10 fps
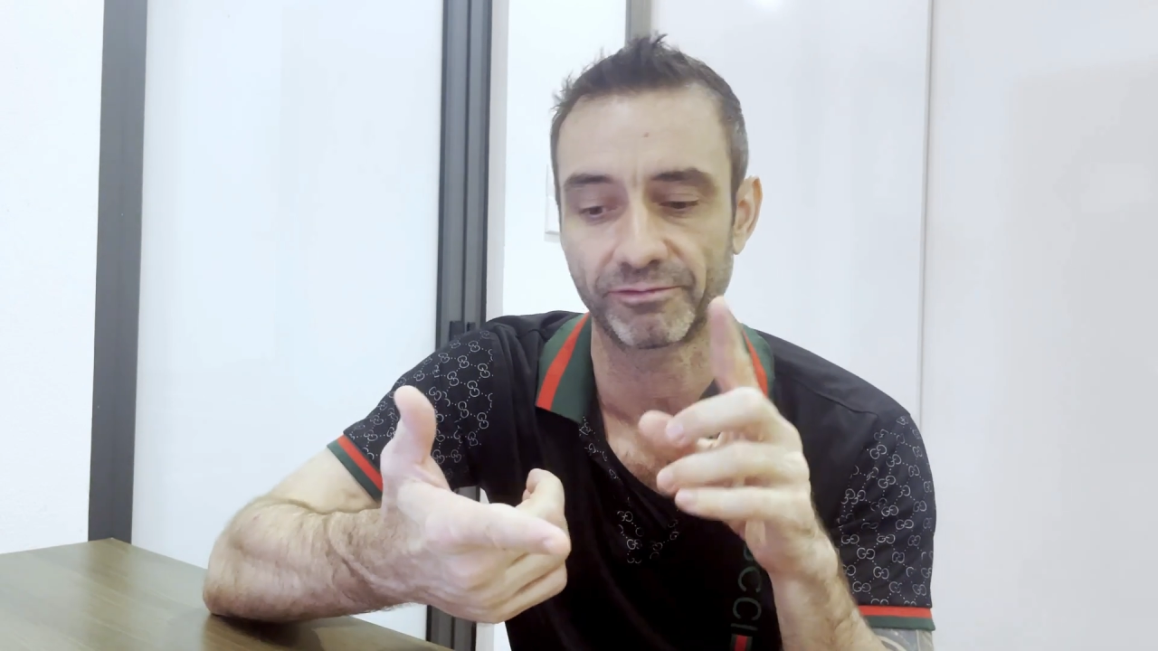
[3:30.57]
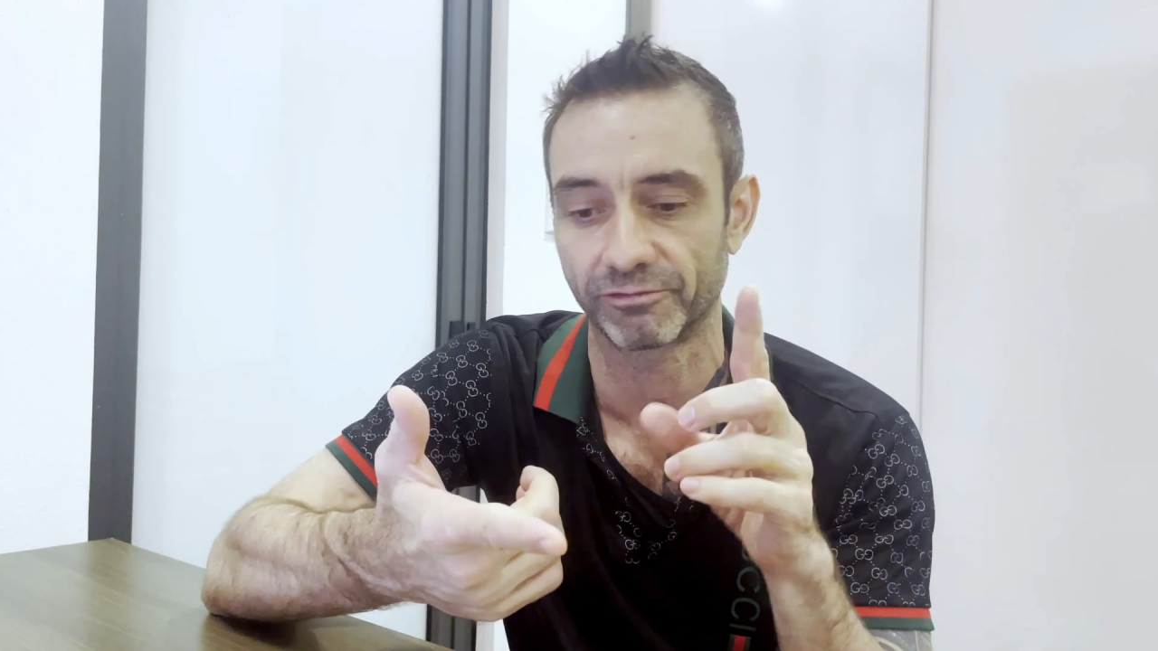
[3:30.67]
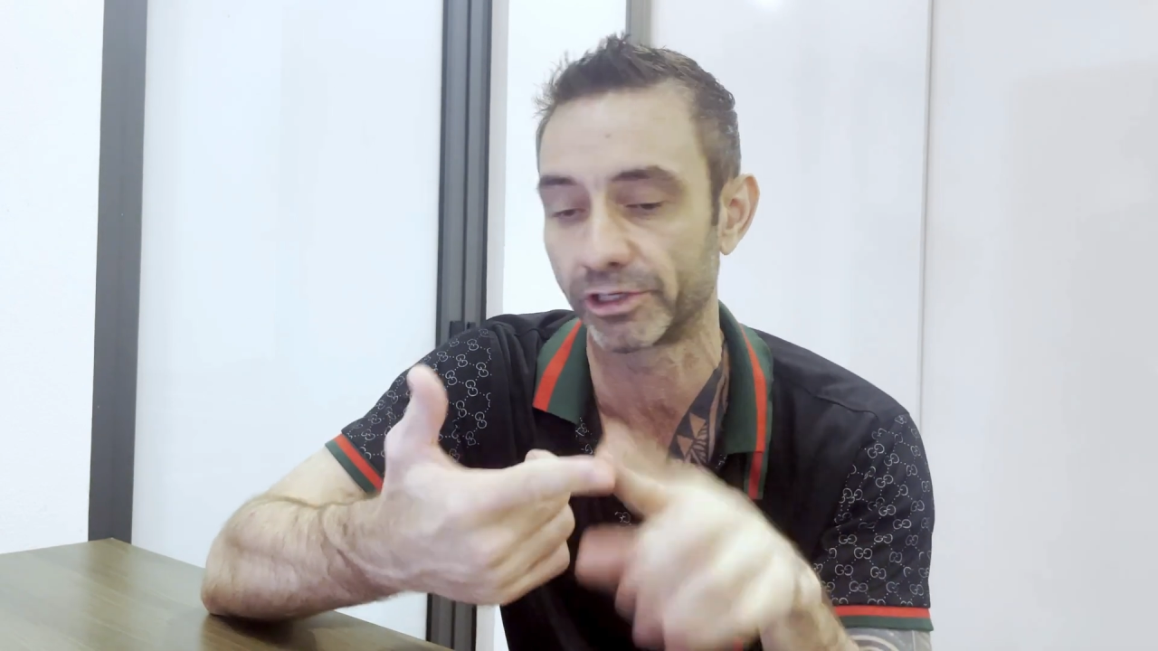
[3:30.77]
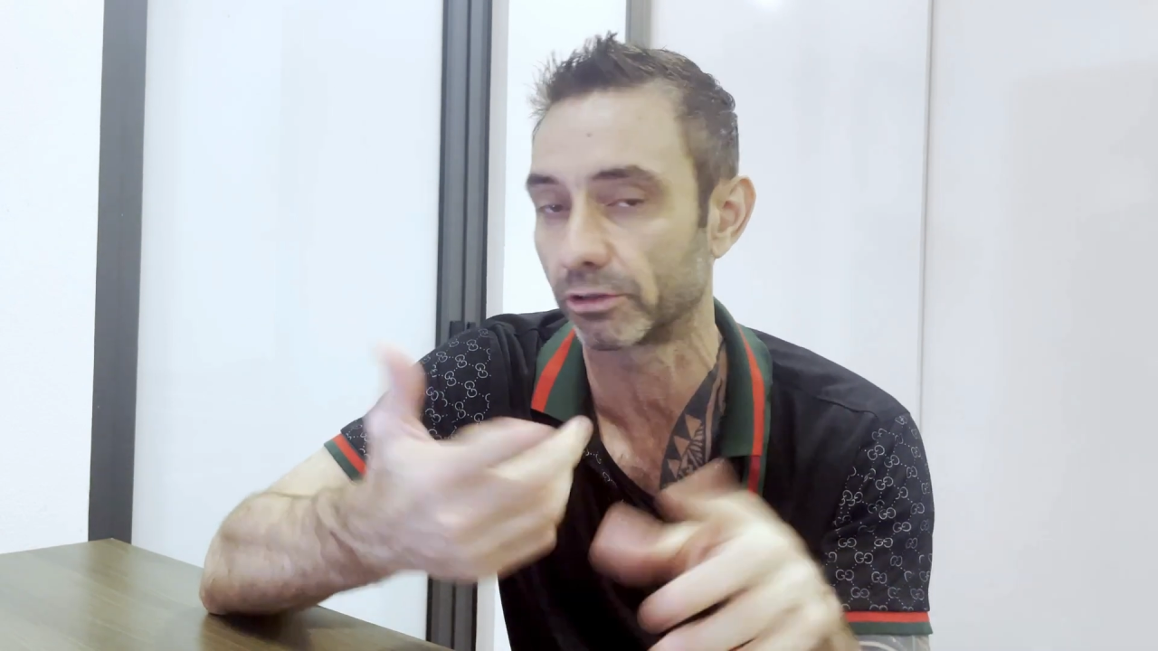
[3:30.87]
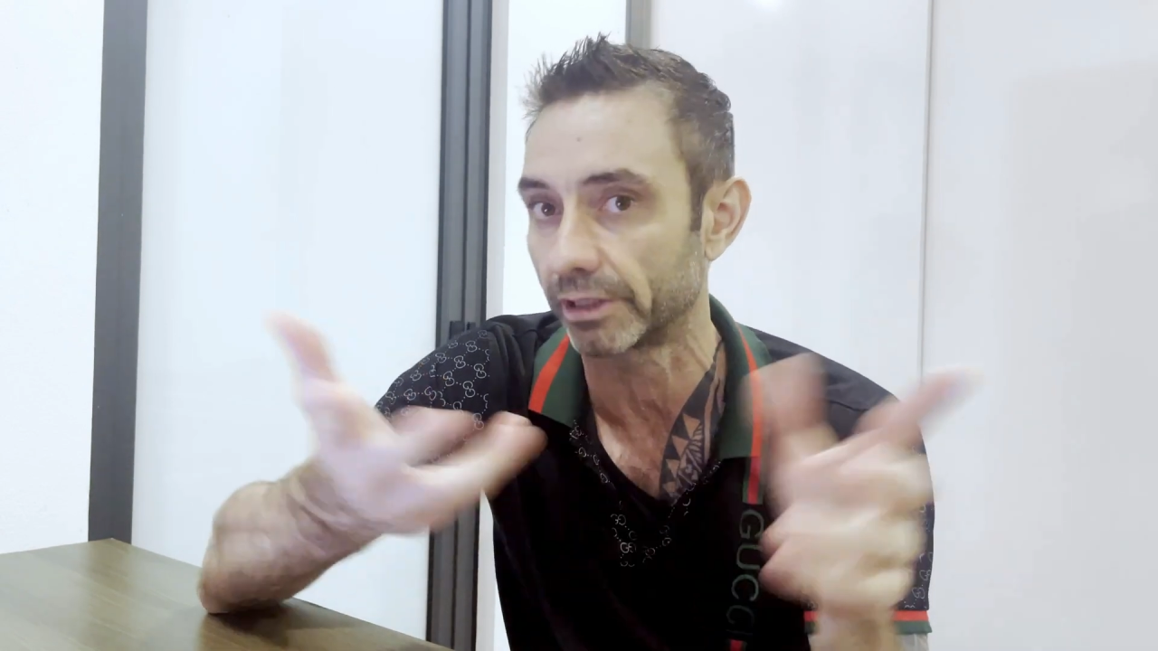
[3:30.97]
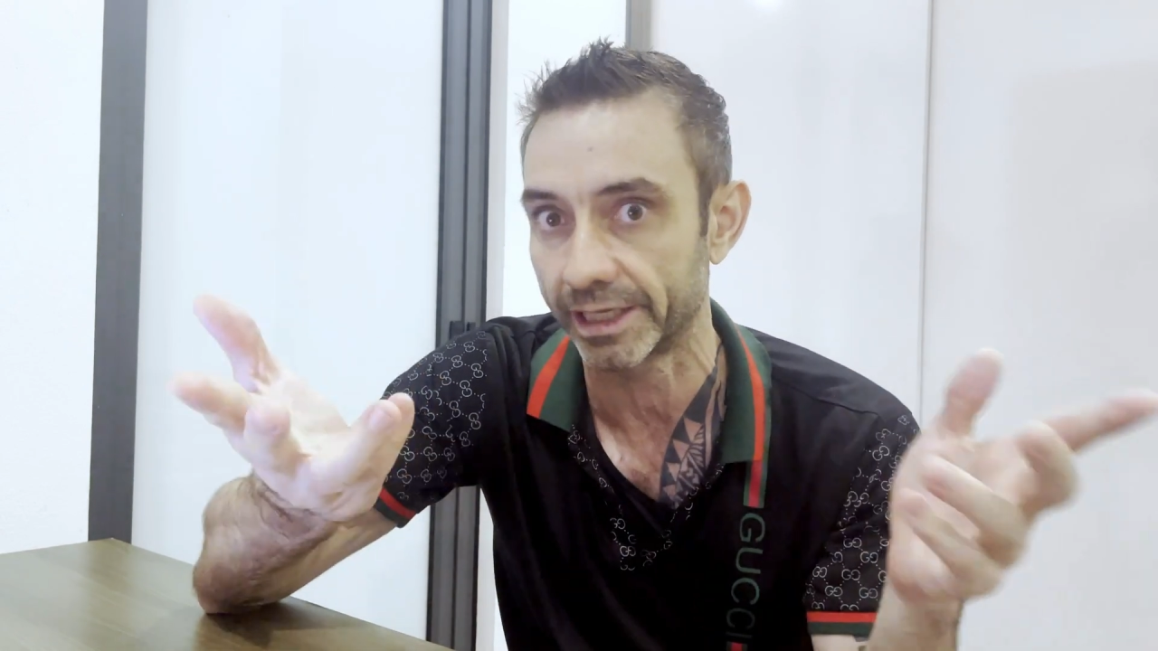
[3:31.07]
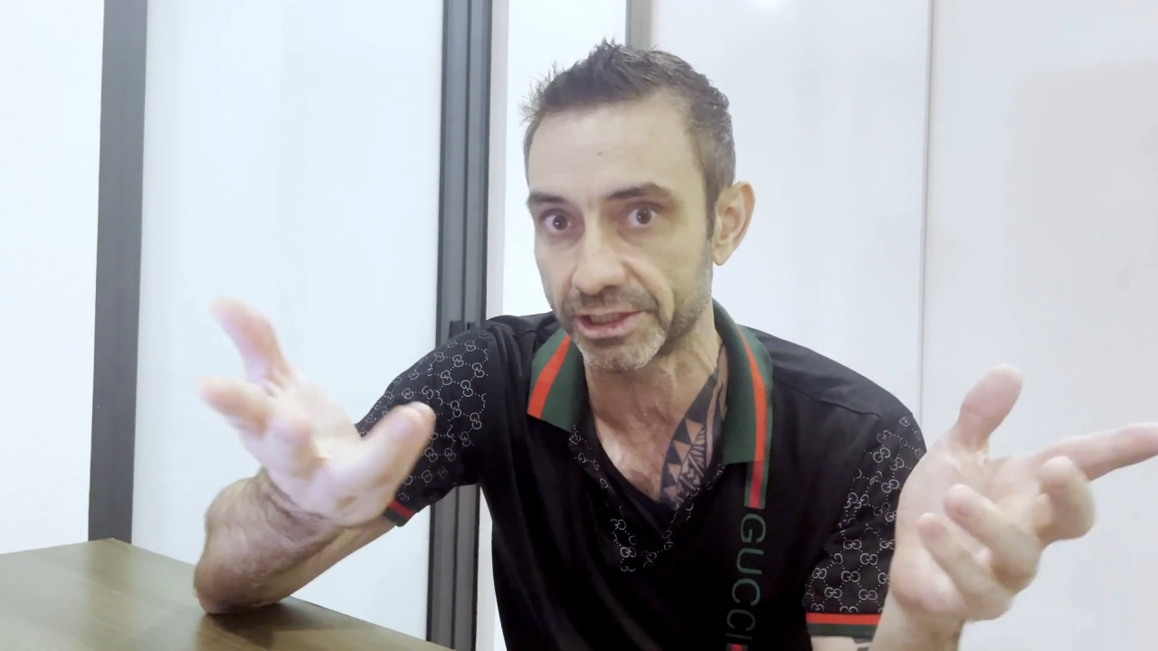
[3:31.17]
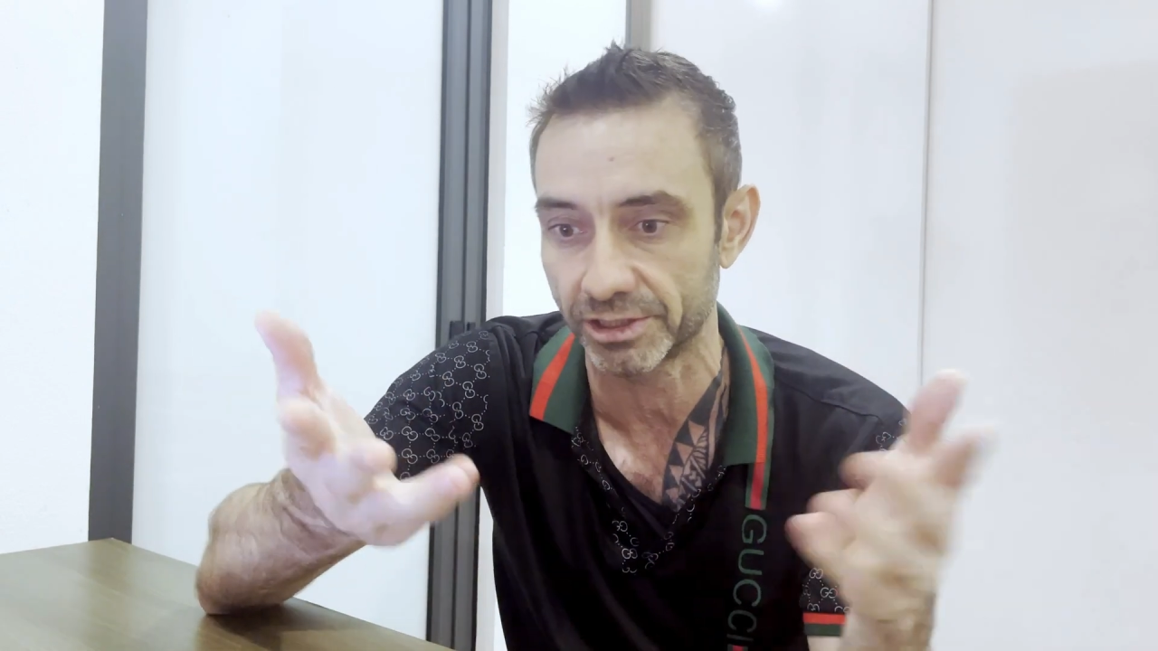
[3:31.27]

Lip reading: Frito-Lays,